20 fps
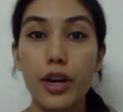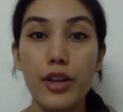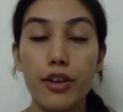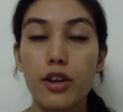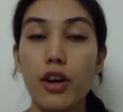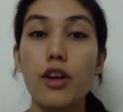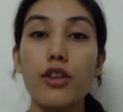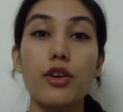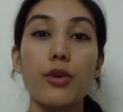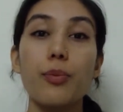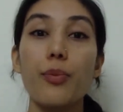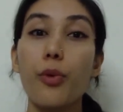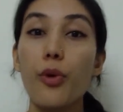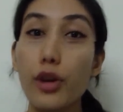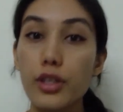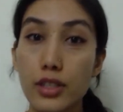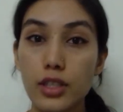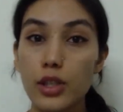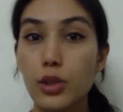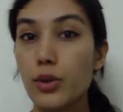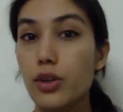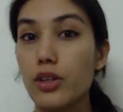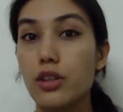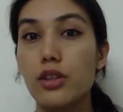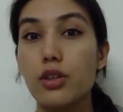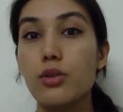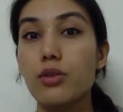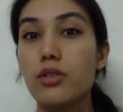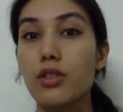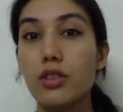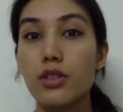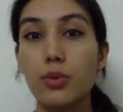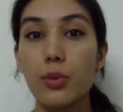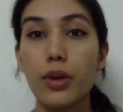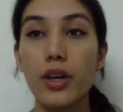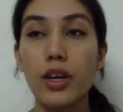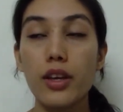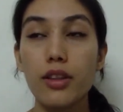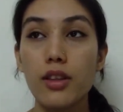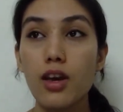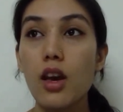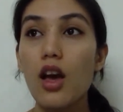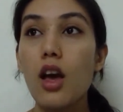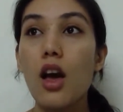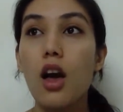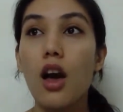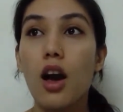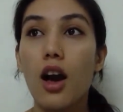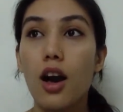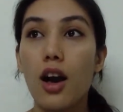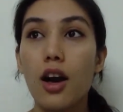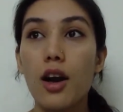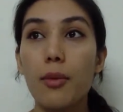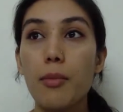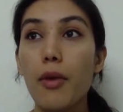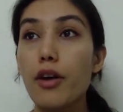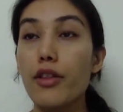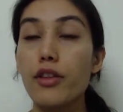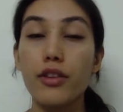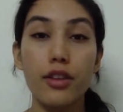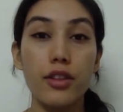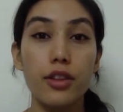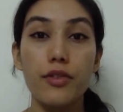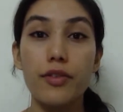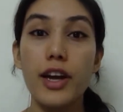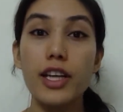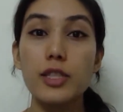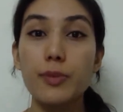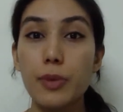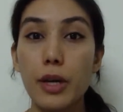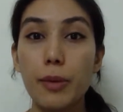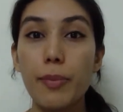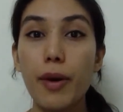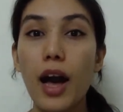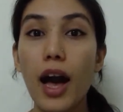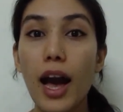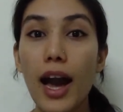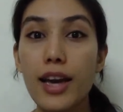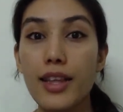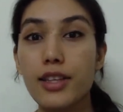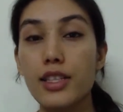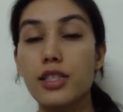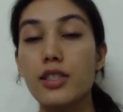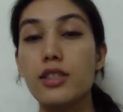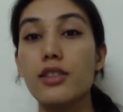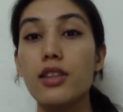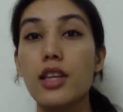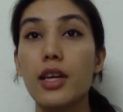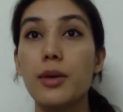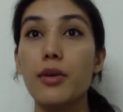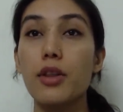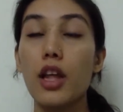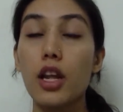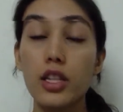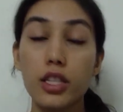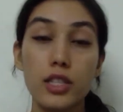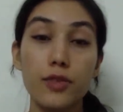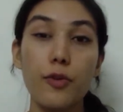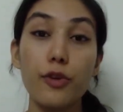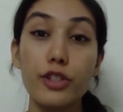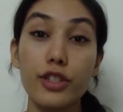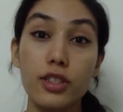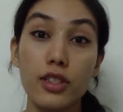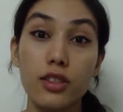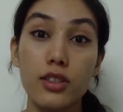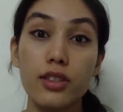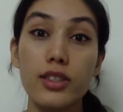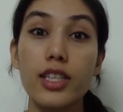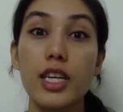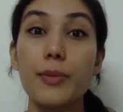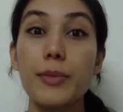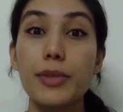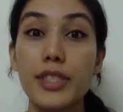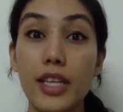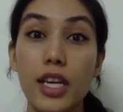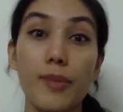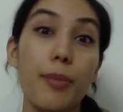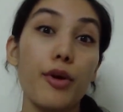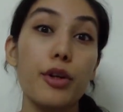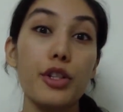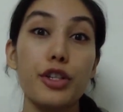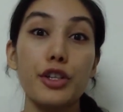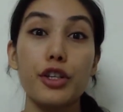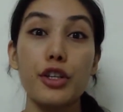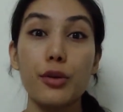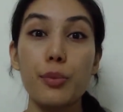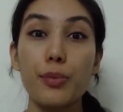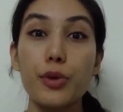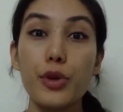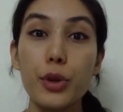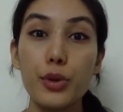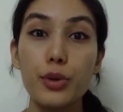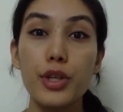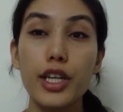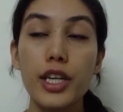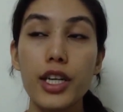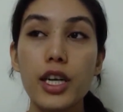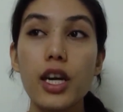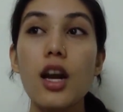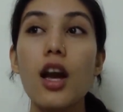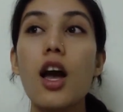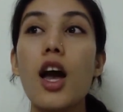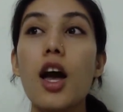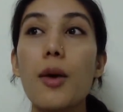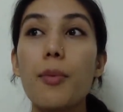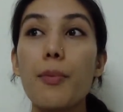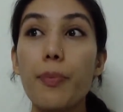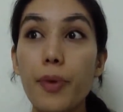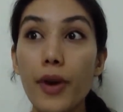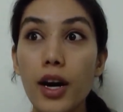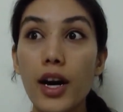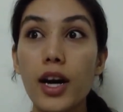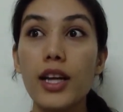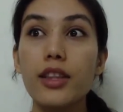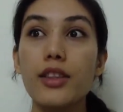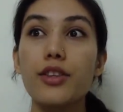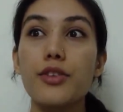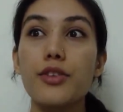There are other boards that you can use this with, other than the Raspberry Pi. This is a lot of these voice assistants can be set up on your computer, but the